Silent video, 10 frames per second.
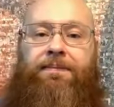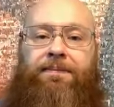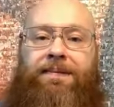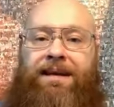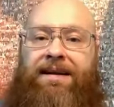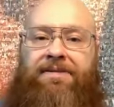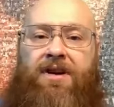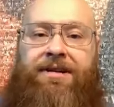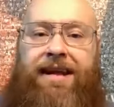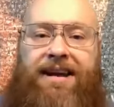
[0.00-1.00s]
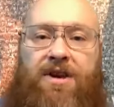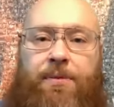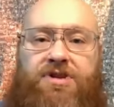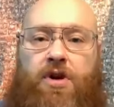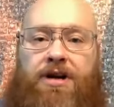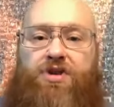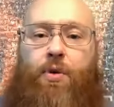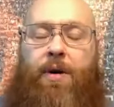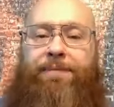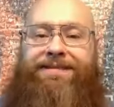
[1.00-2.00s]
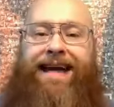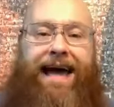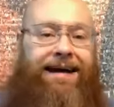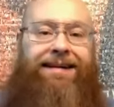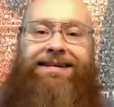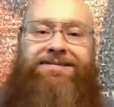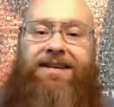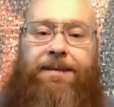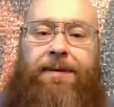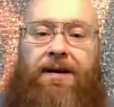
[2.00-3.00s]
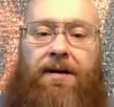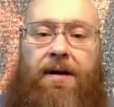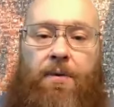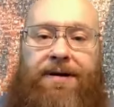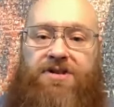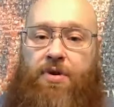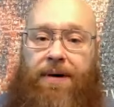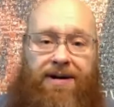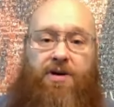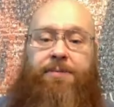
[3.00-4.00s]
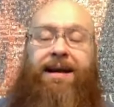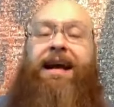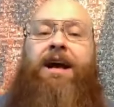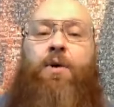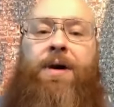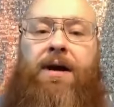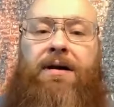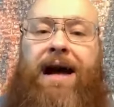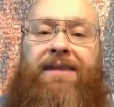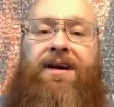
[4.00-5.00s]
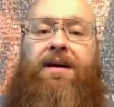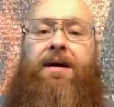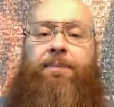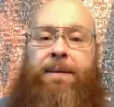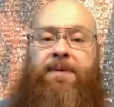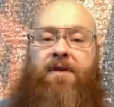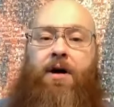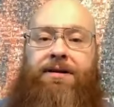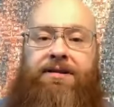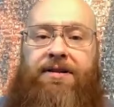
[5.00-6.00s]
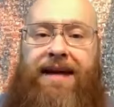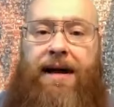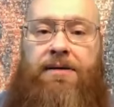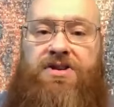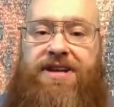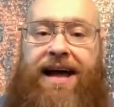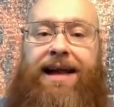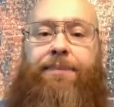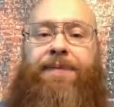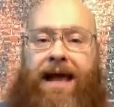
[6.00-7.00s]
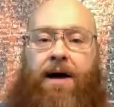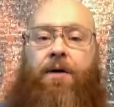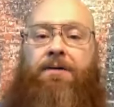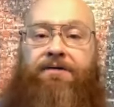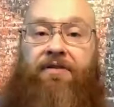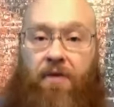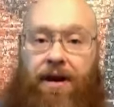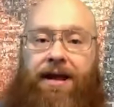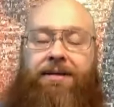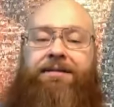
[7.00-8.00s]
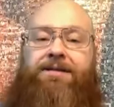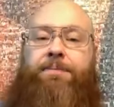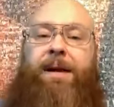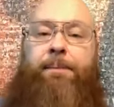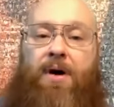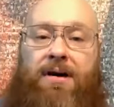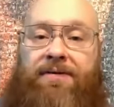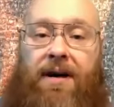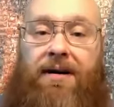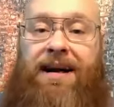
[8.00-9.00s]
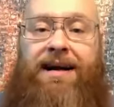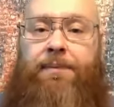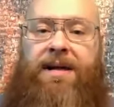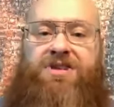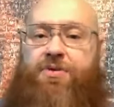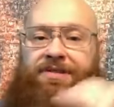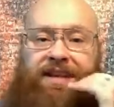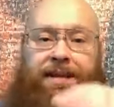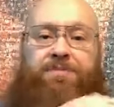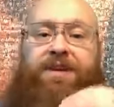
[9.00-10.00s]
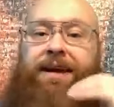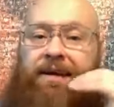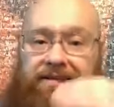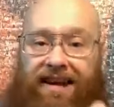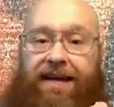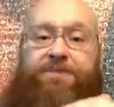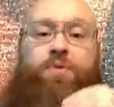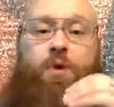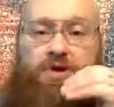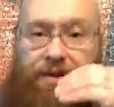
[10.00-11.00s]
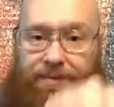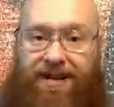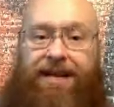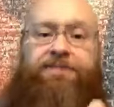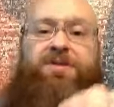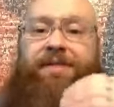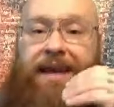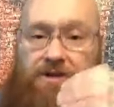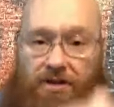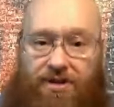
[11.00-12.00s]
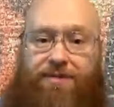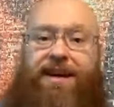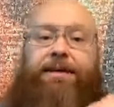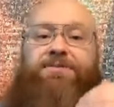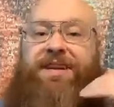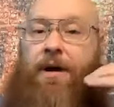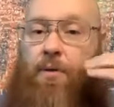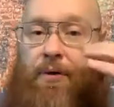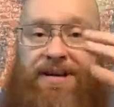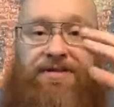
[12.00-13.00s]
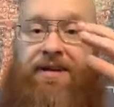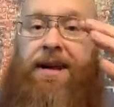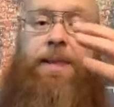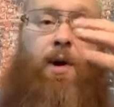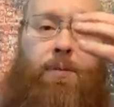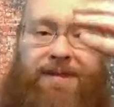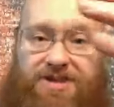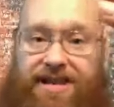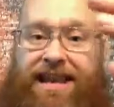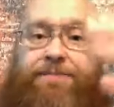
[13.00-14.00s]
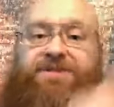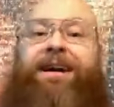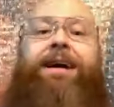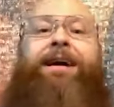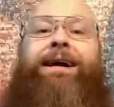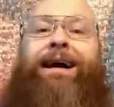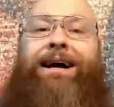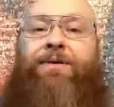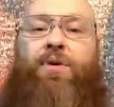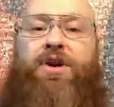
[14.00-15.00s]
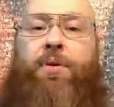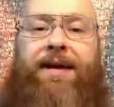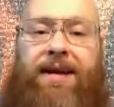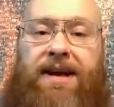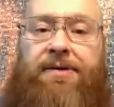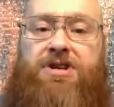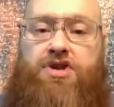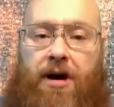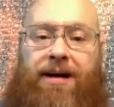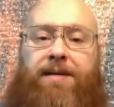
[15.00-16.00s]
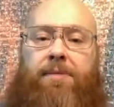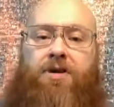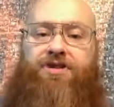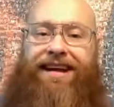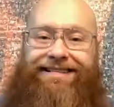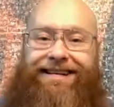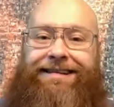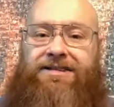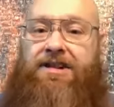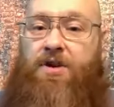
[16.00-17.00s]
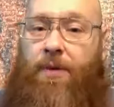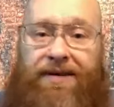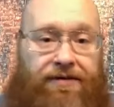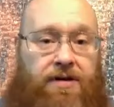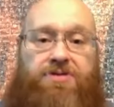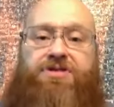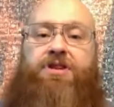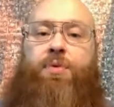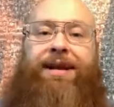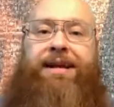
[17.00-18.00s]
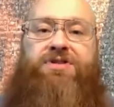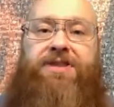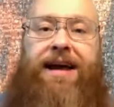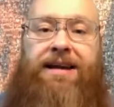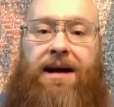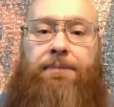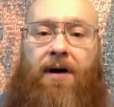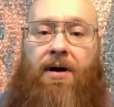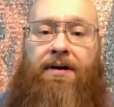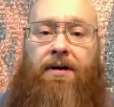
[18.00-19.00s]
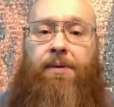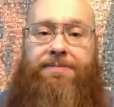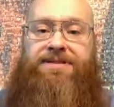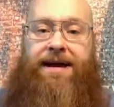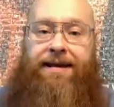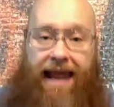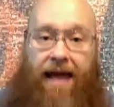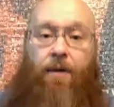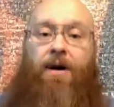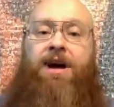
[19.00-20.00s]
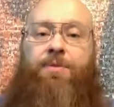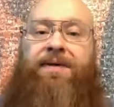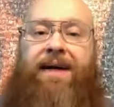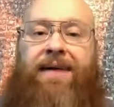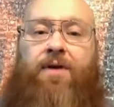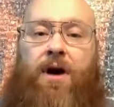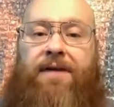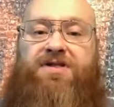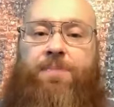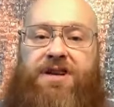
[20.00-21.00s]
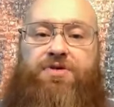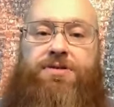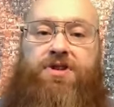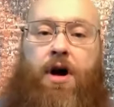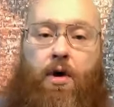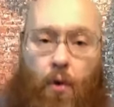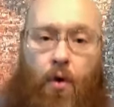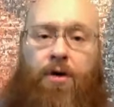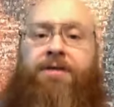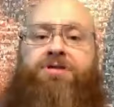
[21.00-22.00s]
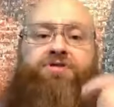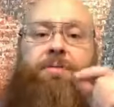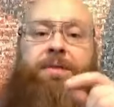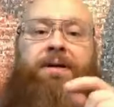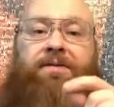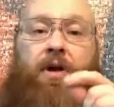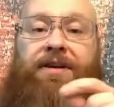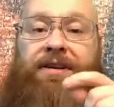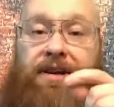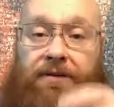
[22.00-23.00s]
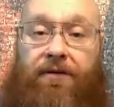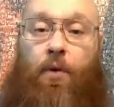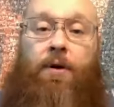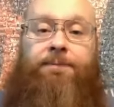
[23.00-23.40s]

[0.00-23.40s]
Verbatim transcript: If you connected with Joshua Patat, he's going to be our outreach director. But we are having uh, people volunteer now and sign up now for free to be a part of our ministry teams, healing teams, worship teams, evangelism teams, outreach, feeding the homeless teams. Uh, we're doing it here in Charlotte, March 18th to the 21st. And you want to get signed up on our website now, revivalharvestministries.org. There should be a volunteer form